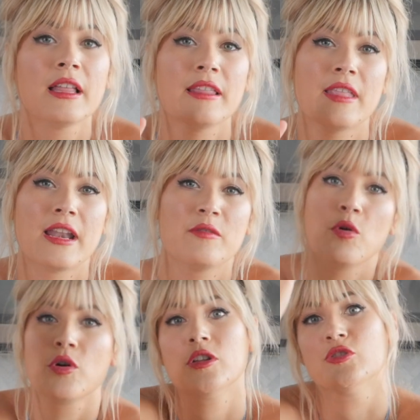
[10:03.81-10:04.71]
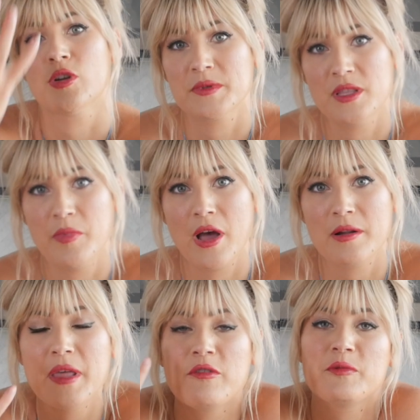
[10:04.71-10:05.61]
and then it won't all drip to the
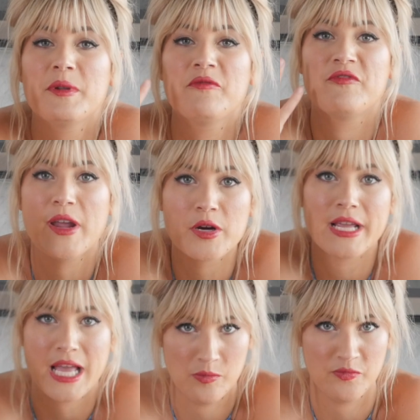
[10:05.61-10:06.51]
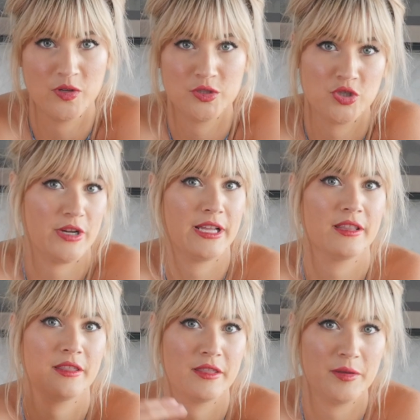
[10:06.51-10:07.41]
bottom, that would have been very helpful
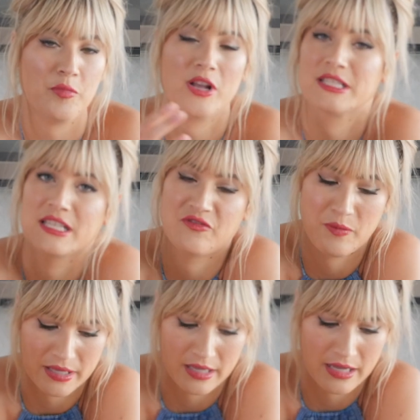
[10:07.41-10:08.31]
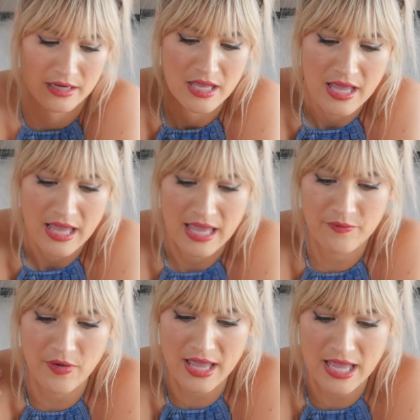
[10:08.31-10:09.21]
during the process of making it.
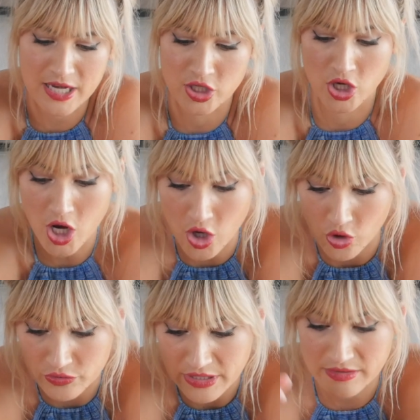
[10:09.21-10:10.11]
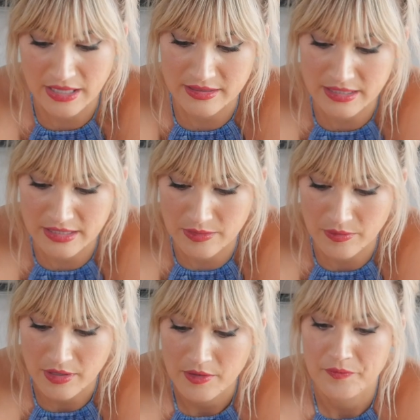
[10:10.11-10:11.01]
If I had known that the
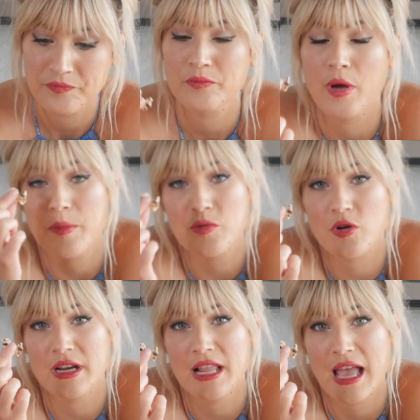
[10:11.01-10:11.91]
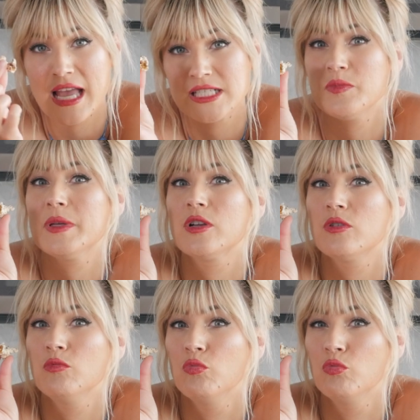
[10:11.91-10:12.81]
popcorn had to be
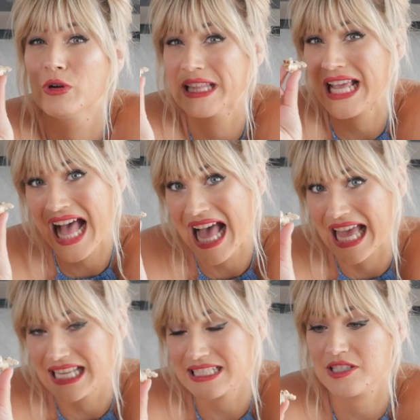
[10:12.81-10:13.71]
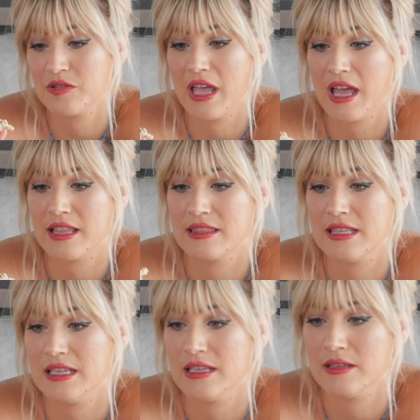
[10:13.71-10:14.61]
really hot so that
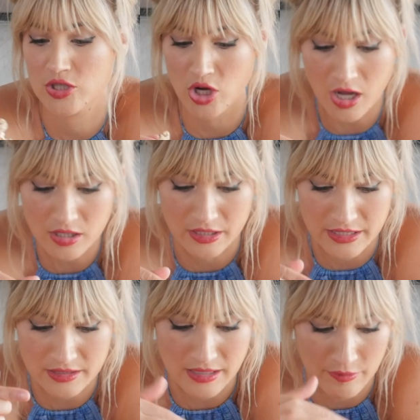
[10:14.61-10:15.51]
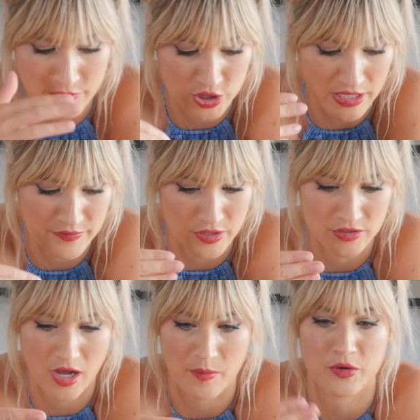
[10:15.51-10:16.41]
the chocolate that we shaved on
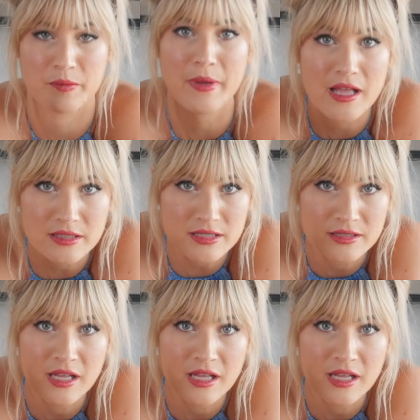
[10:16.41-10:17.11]
top would melt,